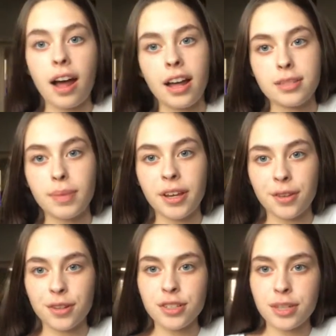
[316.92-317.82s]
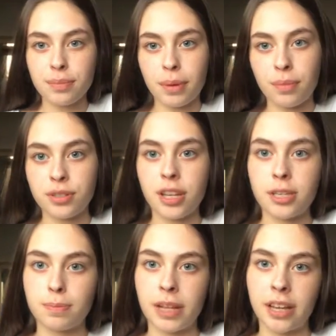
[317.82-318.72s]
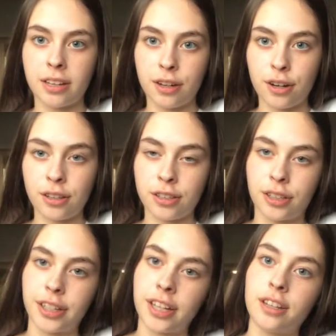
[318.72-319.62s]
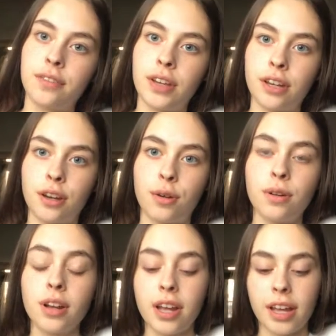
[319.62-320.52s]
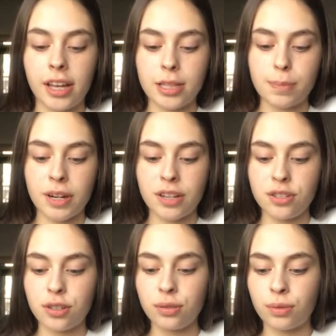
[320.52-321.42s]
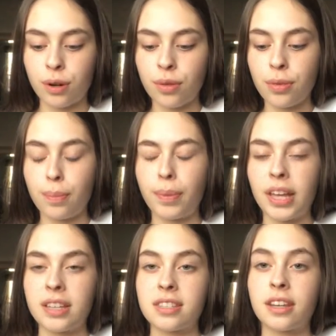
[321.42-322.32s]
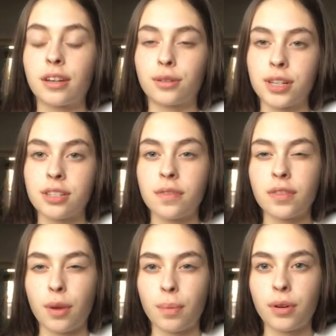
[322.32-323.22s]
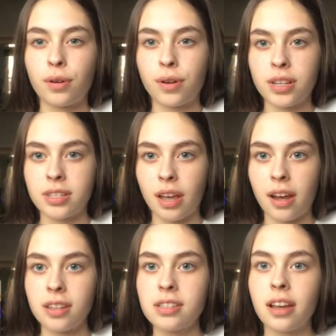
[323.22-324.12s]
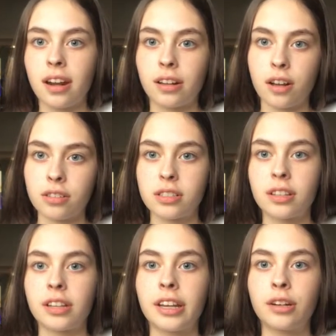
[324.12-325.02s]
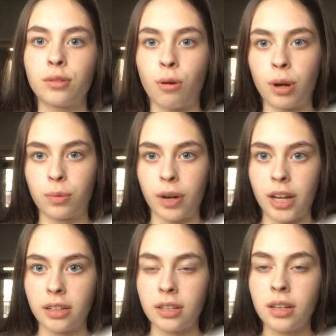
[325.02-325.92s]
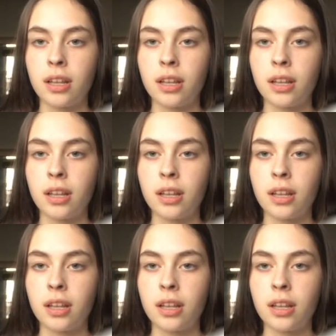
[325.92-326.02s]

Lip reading: As my other team members explained earlier in the video, exponential growth means the increase of number or size at a constantly growing rate.